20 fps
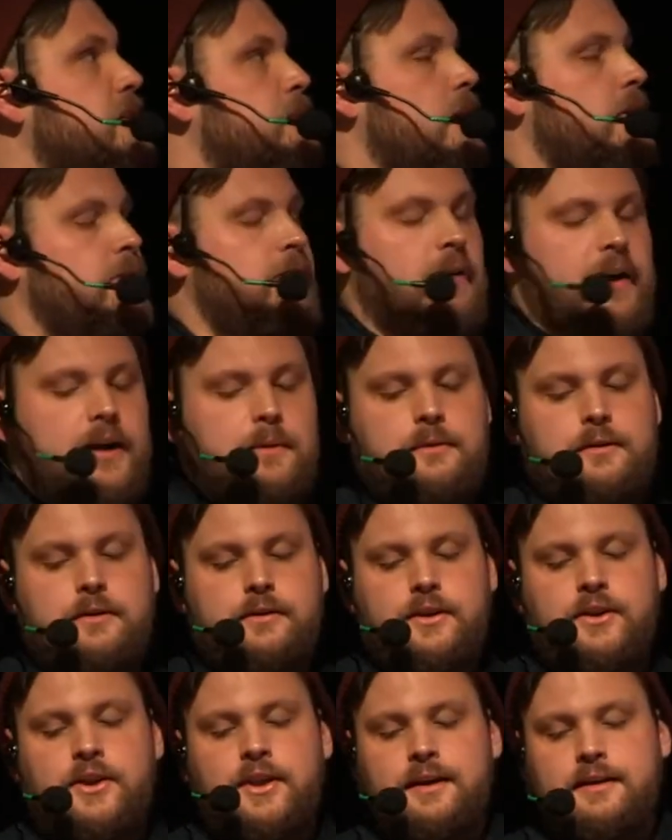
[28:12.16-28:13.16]
about Fiber,
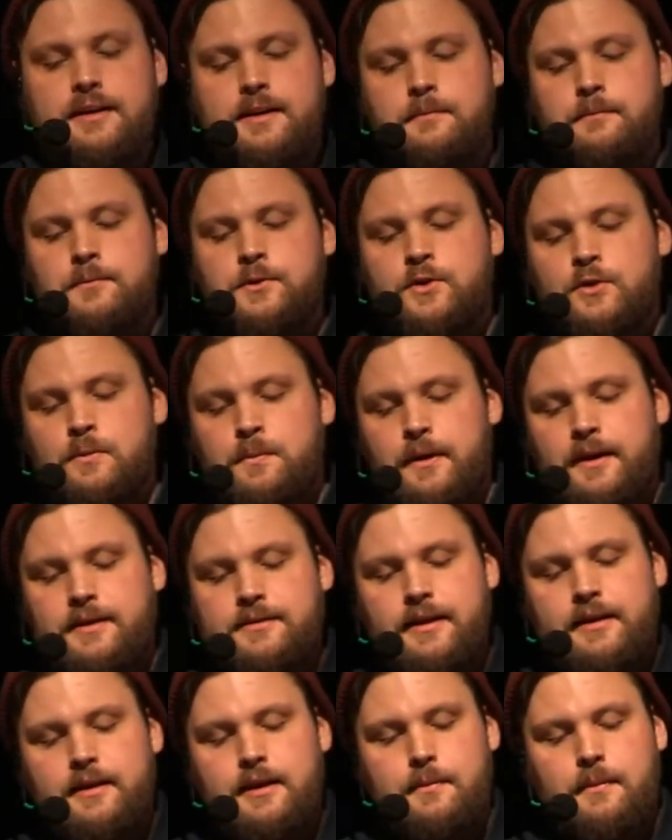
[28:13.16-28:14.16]
the thing I'm super
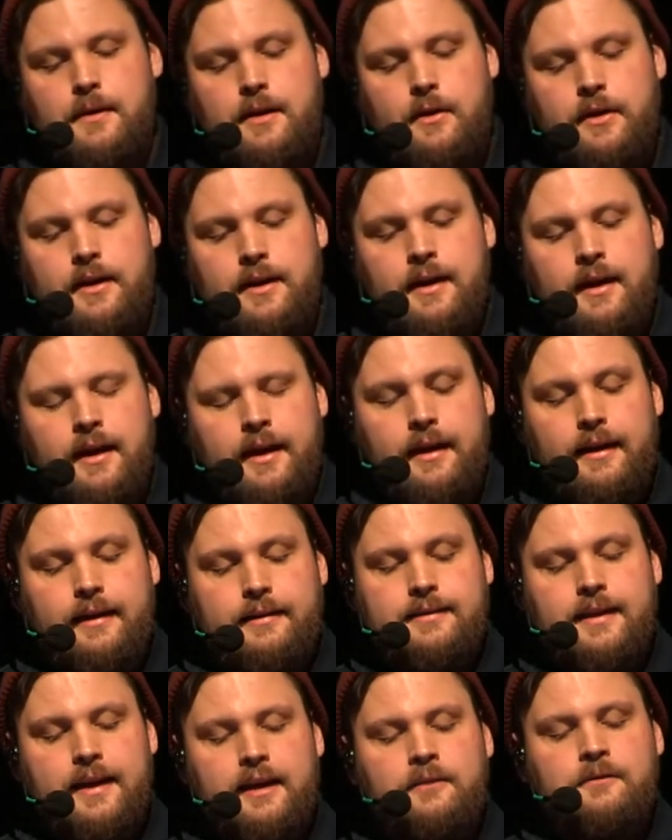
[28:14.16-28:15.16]
excited about,
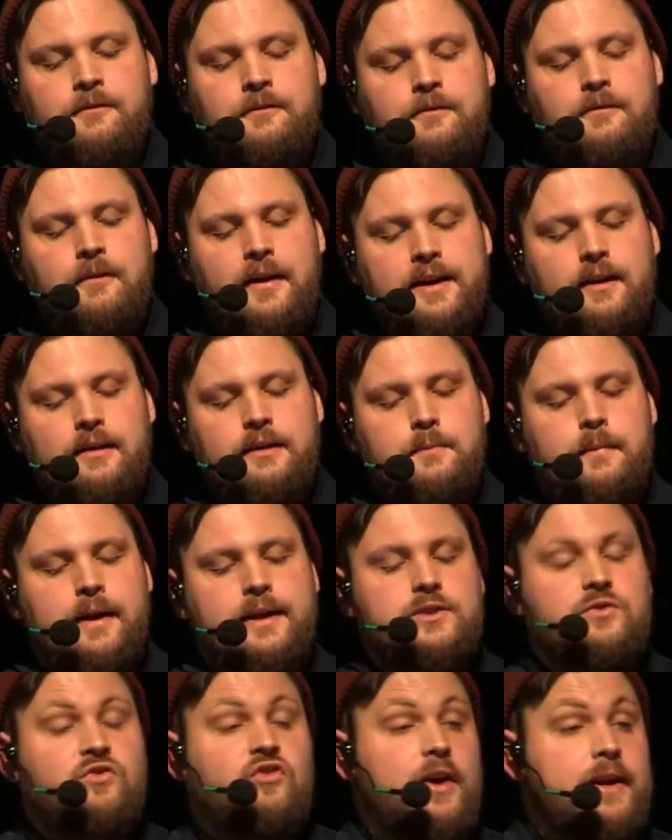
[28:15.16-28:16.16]
is that it finally
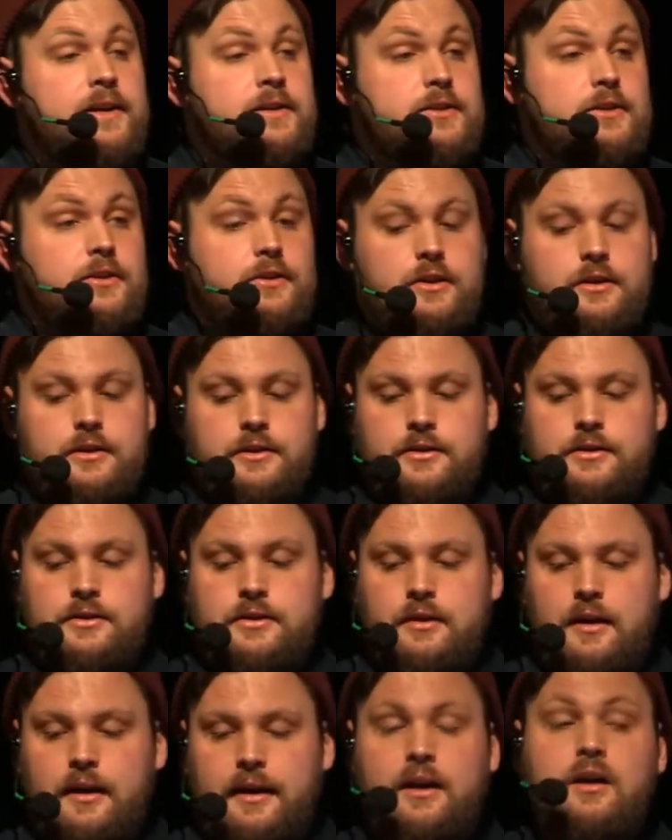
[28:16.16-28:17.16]
makes
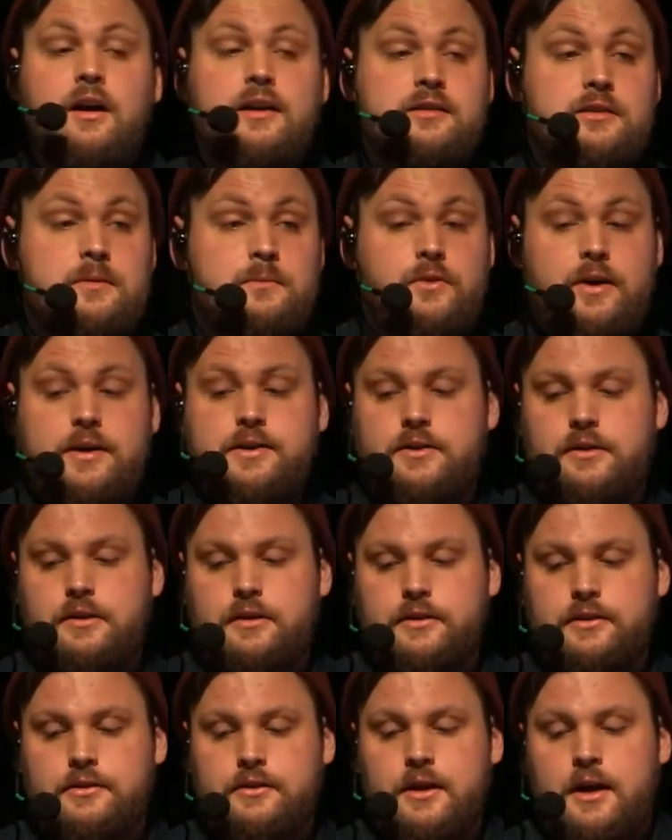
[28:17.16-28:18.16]
renderers, like custom
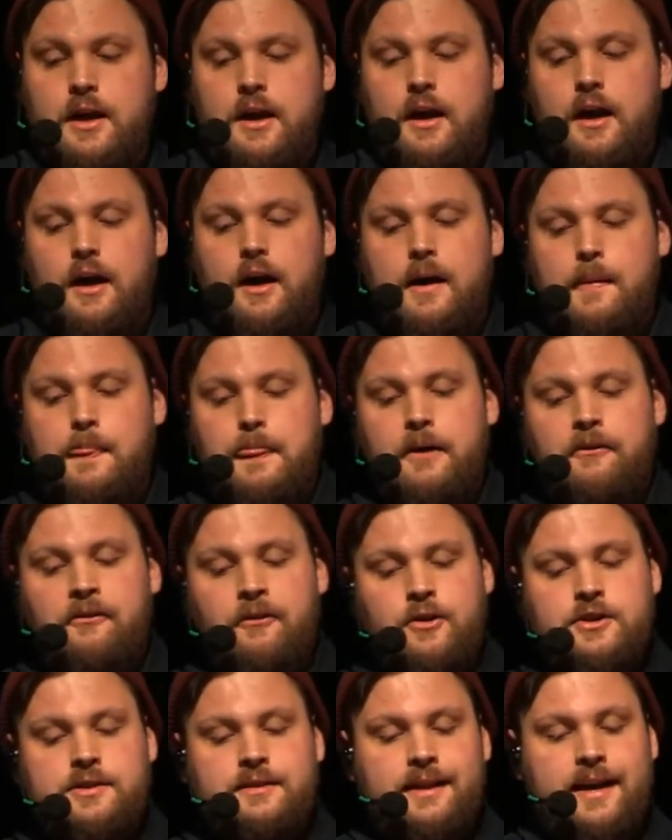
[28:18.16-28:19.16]
renderers, a
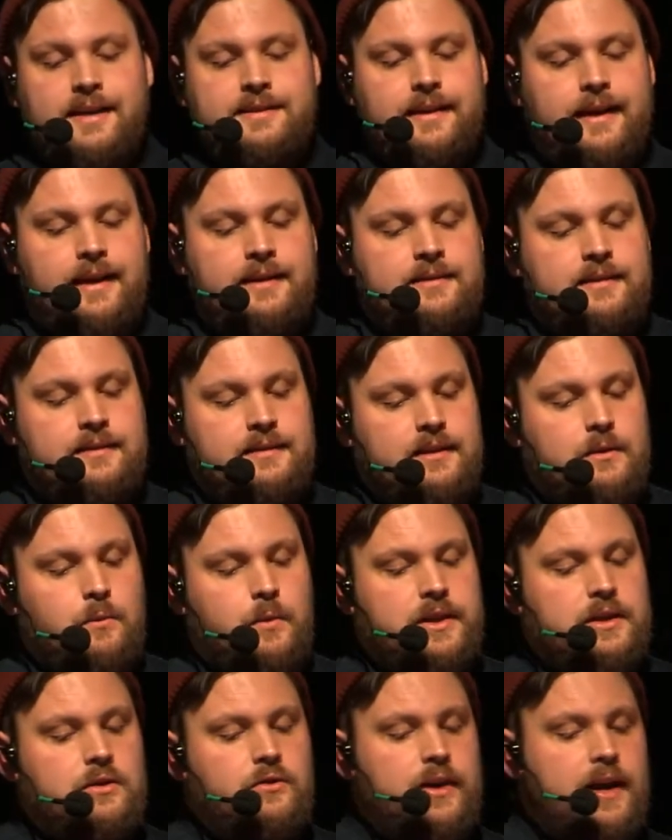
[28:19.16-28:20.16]
first-class entity
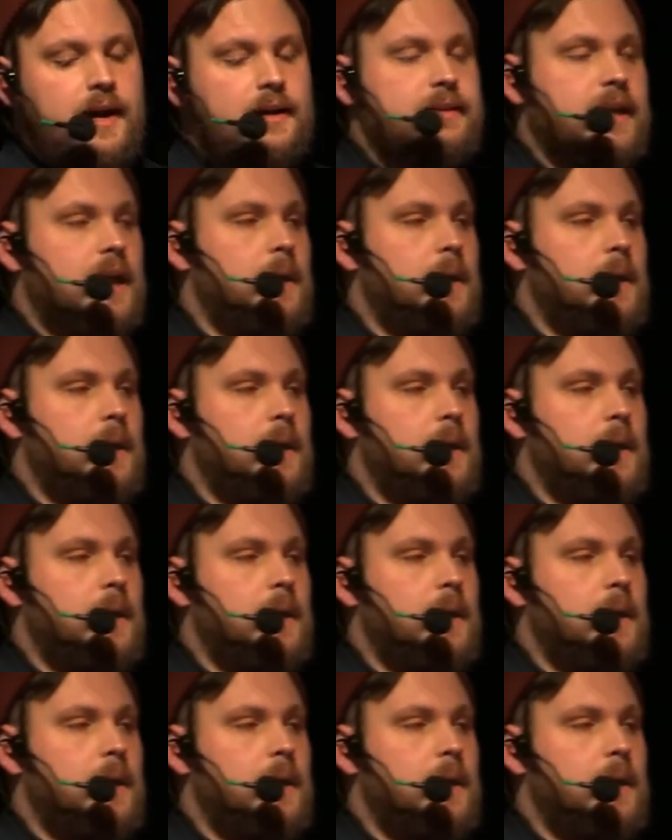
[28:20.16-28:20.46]
within React